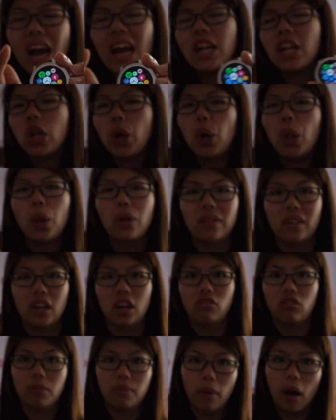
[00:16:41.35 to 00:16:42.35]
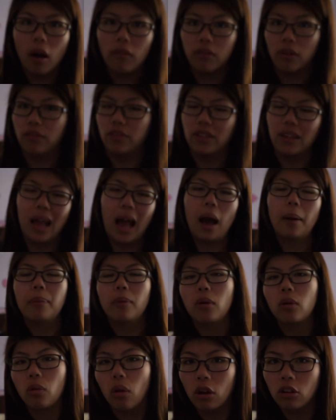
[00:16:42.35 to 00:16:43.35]
I know it looks like a ripoff of the
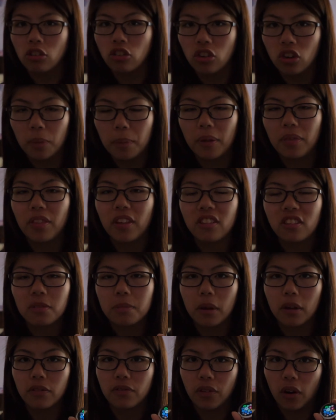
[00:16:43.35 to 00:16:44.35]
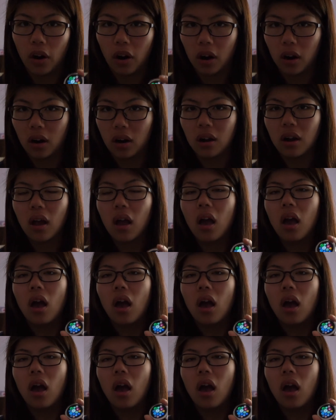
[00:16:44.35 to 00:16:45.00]
Apple launcher, but this is by far